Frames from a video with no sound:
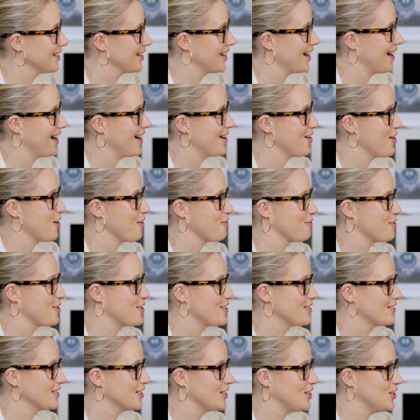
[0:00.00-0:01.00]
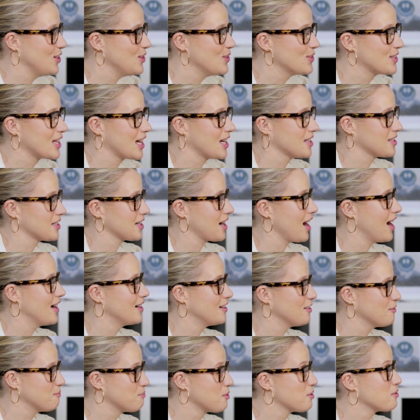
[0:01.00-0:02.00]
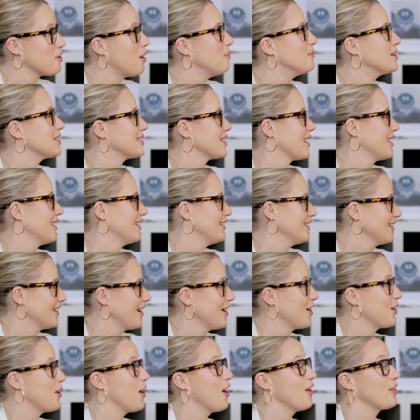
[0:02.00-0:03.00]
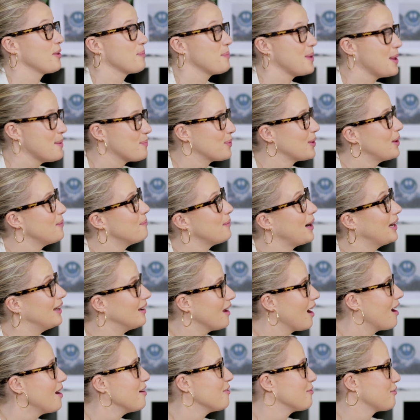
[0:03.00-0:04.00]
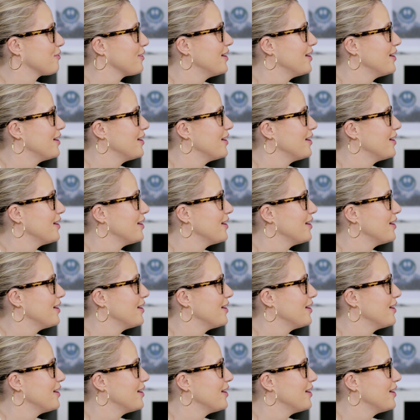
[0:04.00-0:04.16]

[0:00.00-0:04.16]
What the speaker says: I often use it as a kind of barometer. You know, are the people in my life,